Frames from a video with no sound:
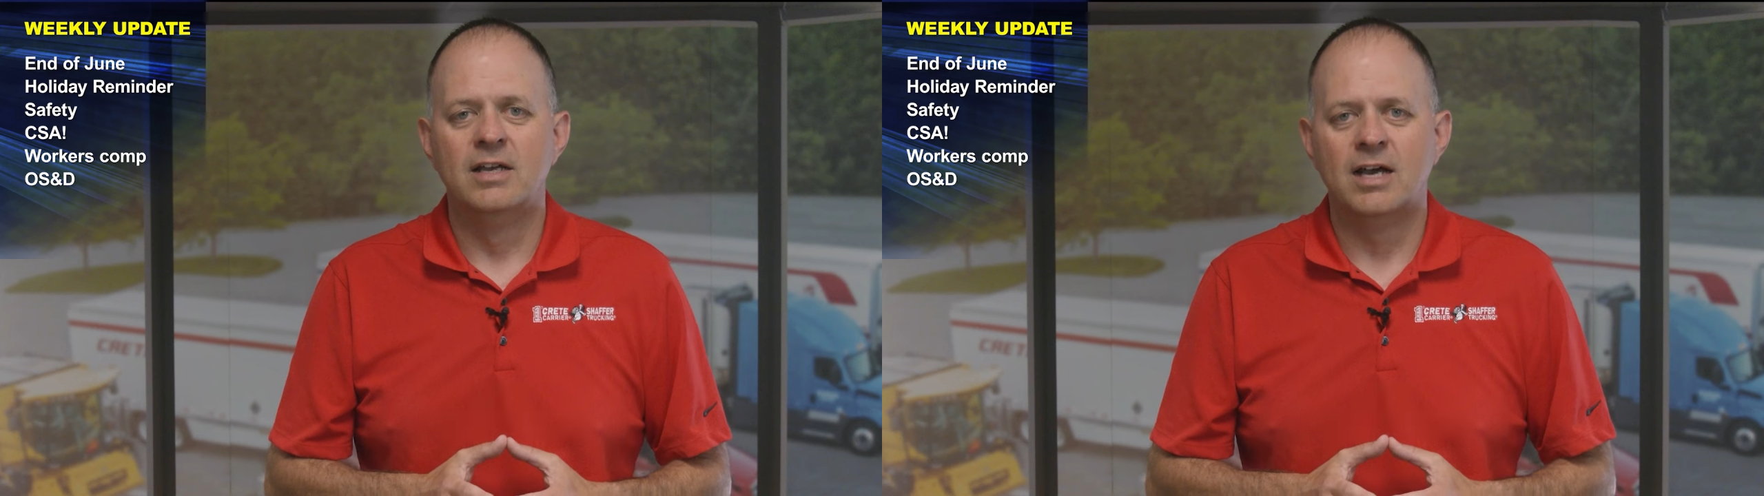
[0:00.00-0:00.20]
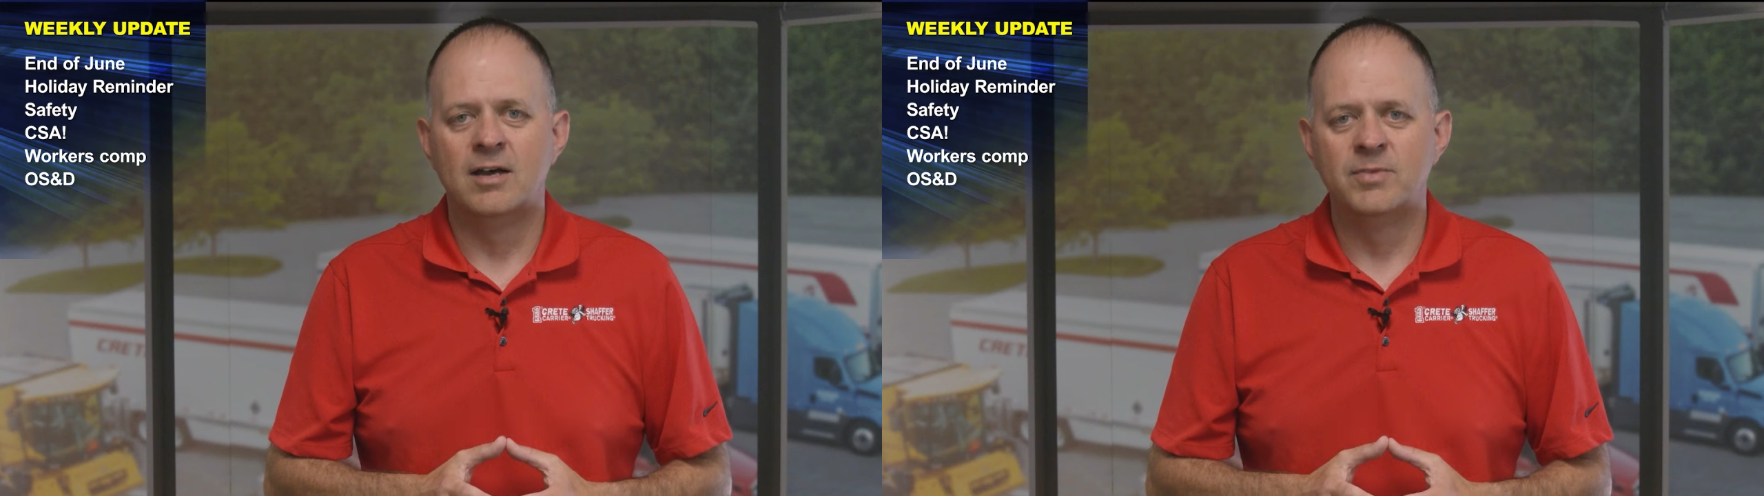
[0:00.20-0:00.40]

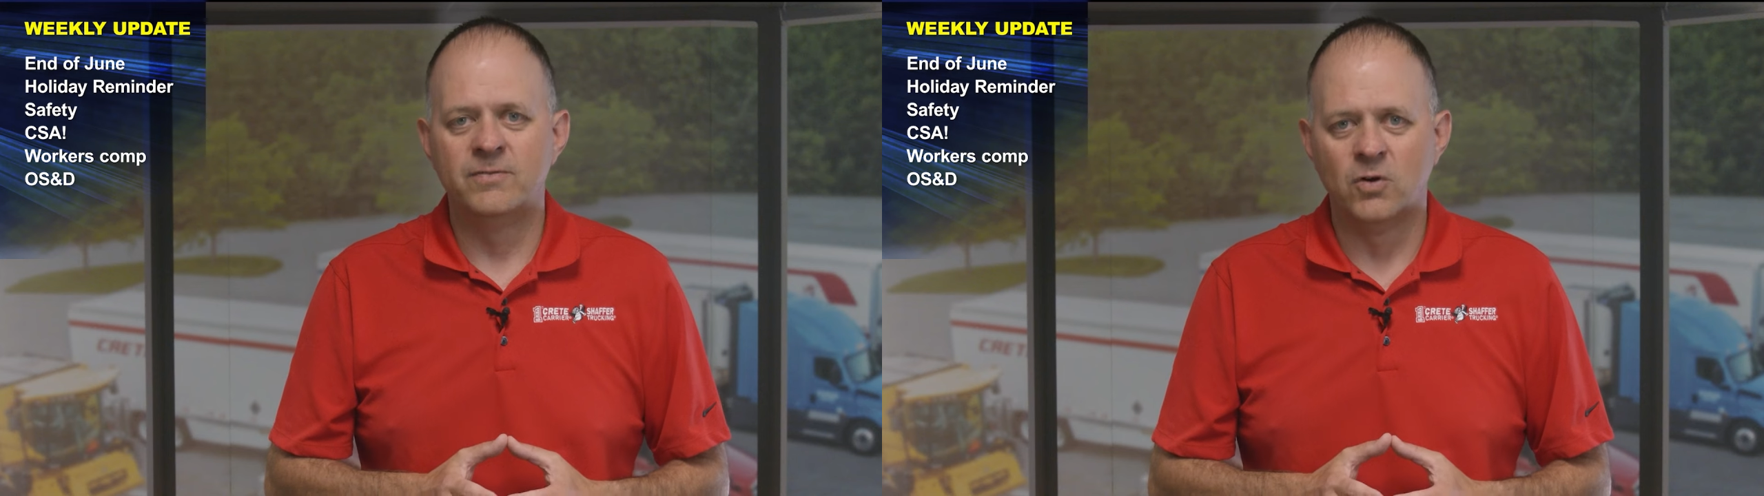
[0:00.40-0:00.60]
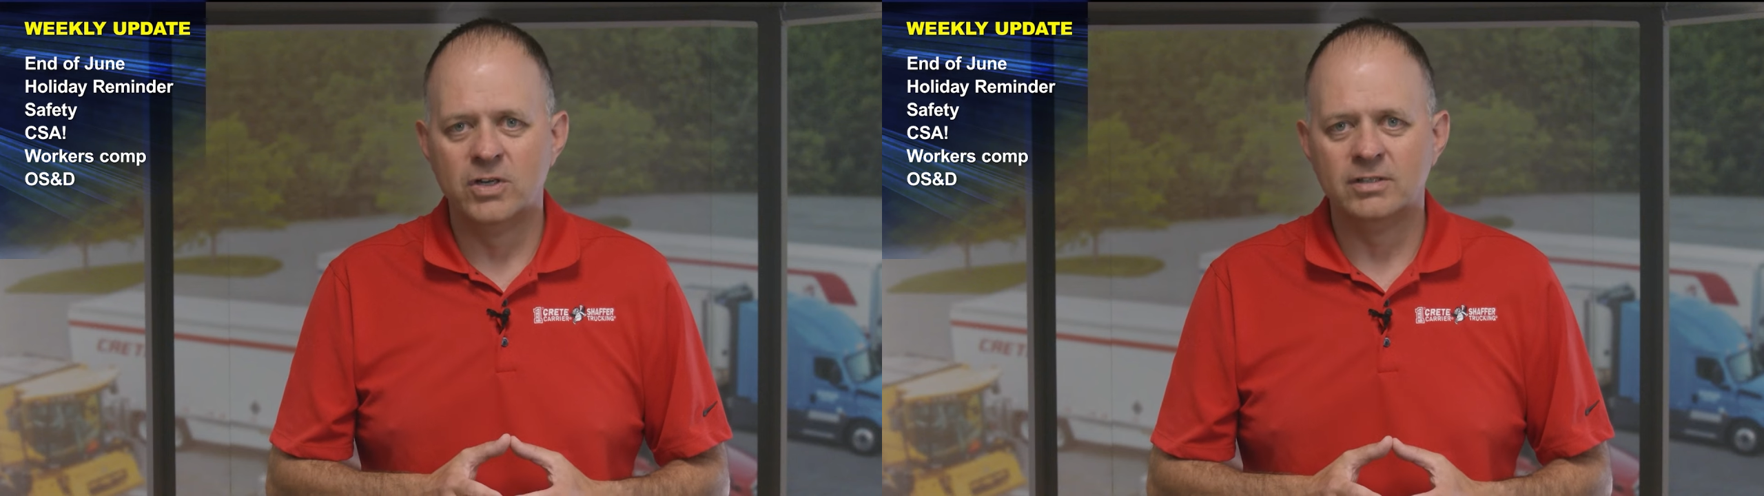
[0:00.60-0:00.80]
uh,
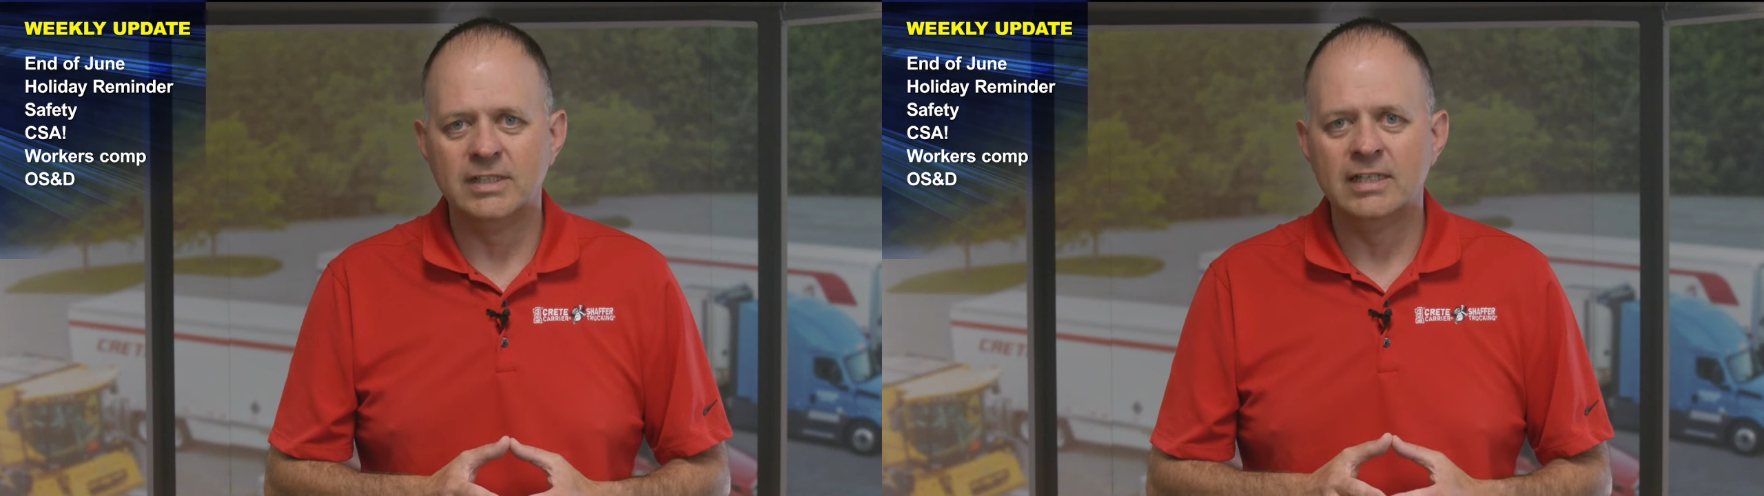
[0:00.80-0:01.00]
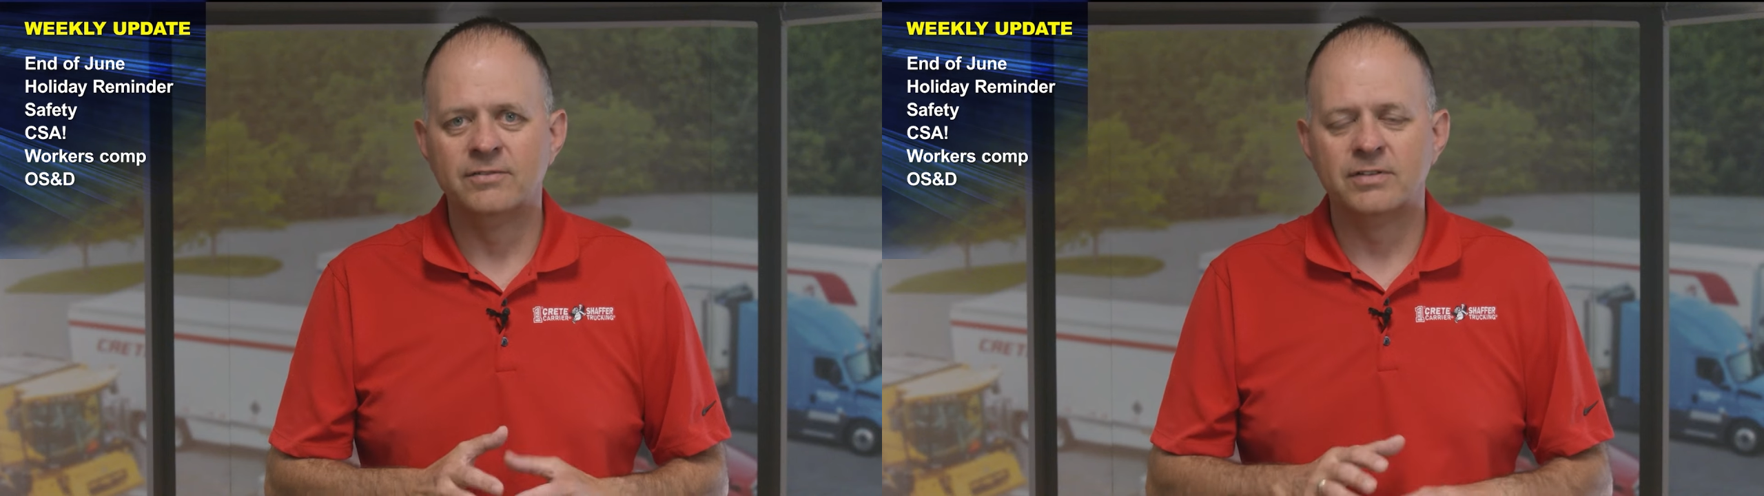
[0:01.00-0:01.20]
before you
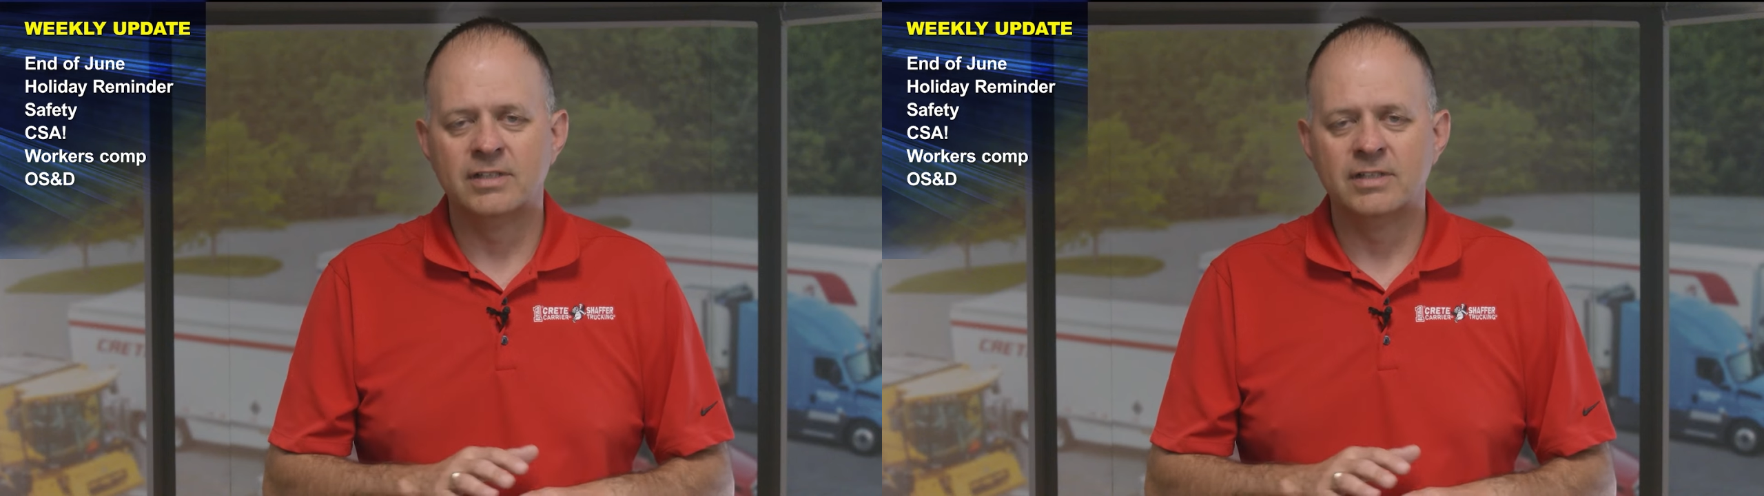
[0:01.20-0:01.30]
leave.